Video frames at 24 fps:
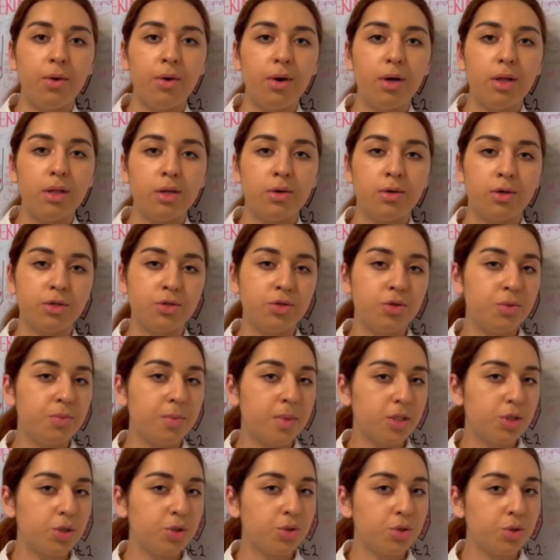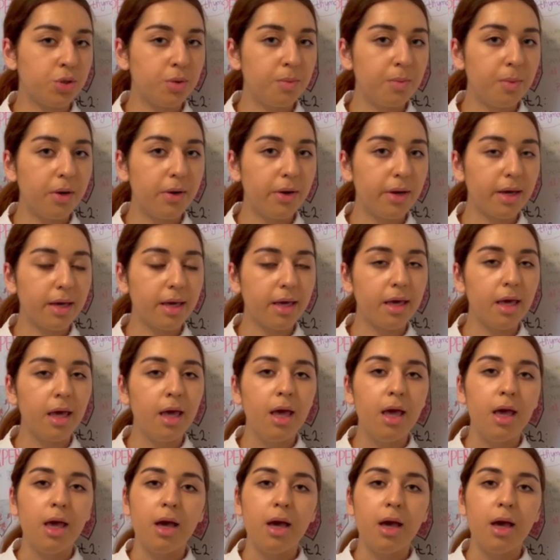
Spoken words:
oil or too much turmeric,